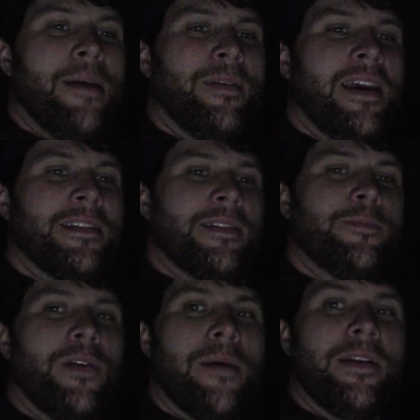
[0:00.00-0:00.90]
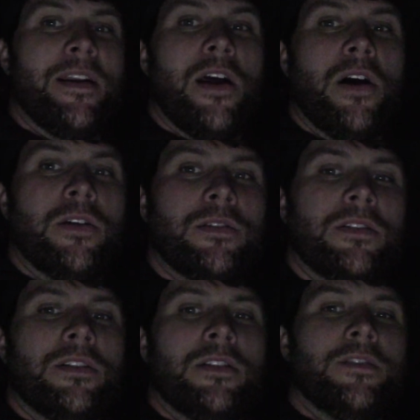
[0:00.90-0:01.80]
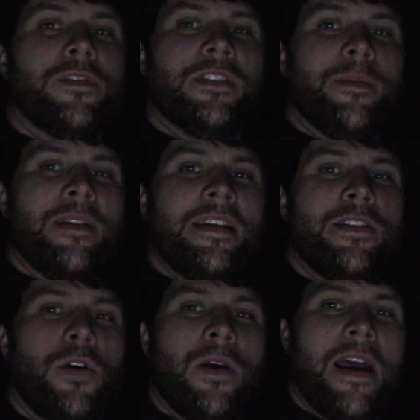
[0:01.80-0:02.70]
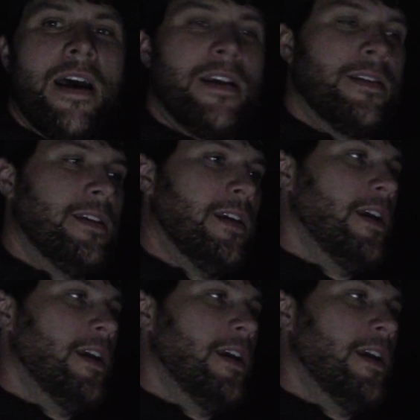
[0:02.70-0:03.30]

I'm guessing probably no for some of these old guys.